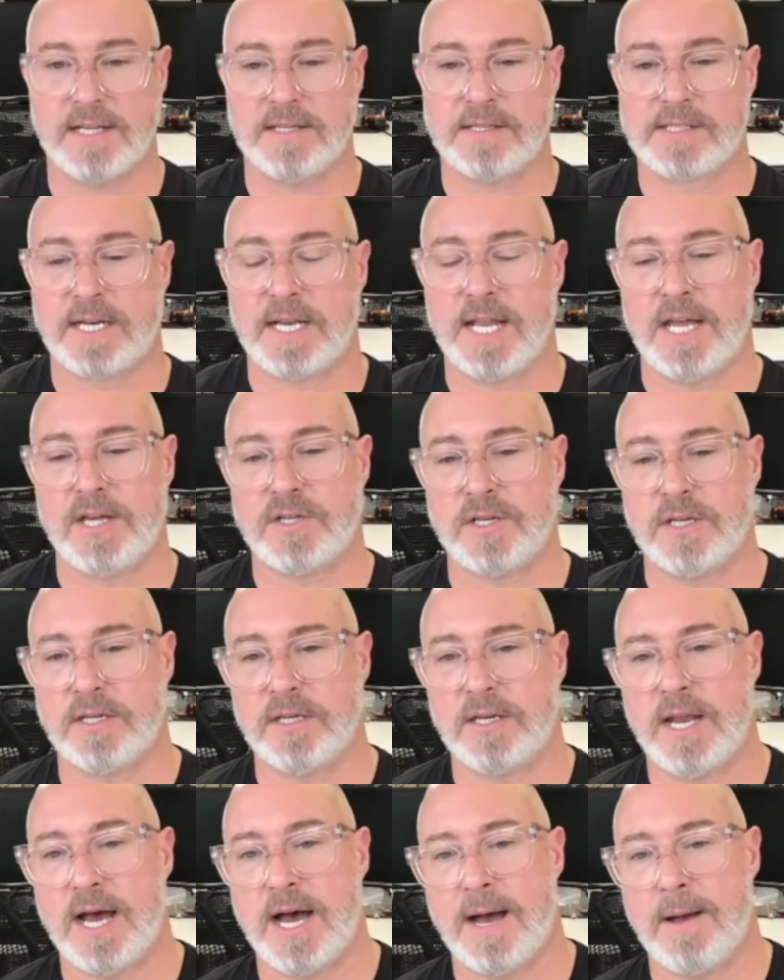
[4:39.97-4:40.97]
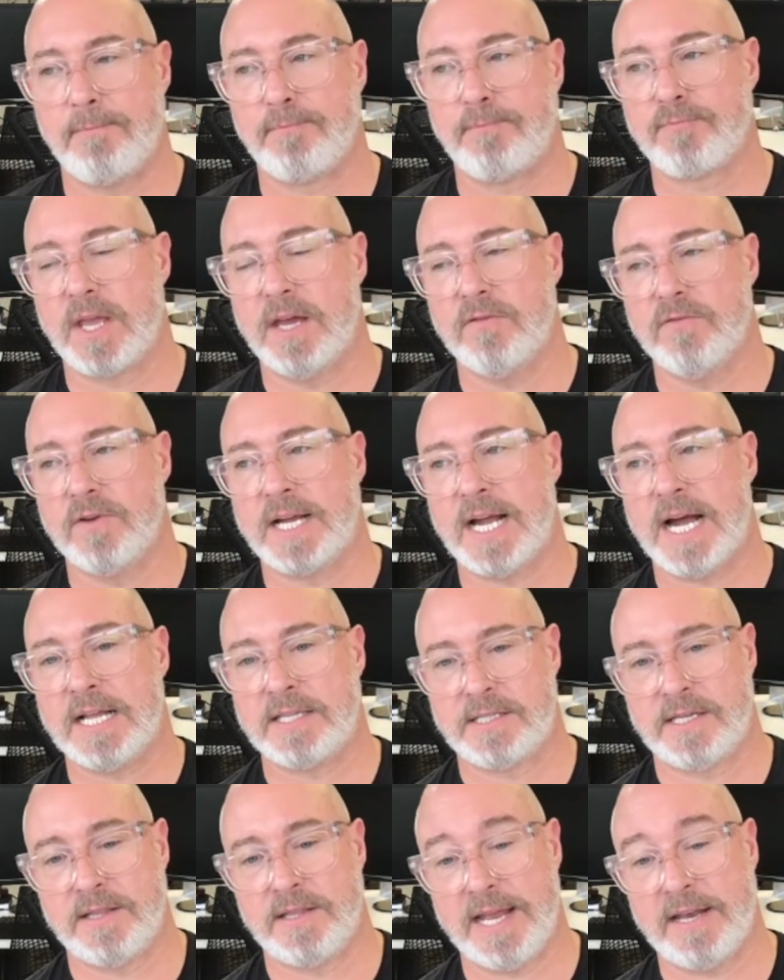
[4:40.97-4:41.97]
installation in
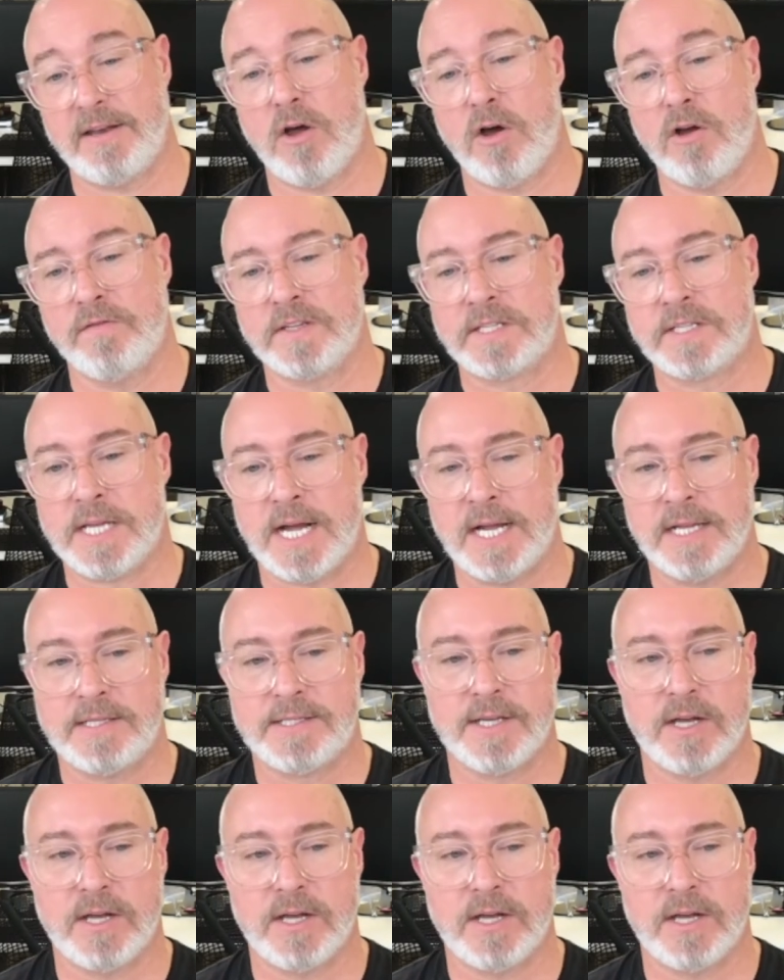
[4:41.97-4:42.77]
regards to that and oversight.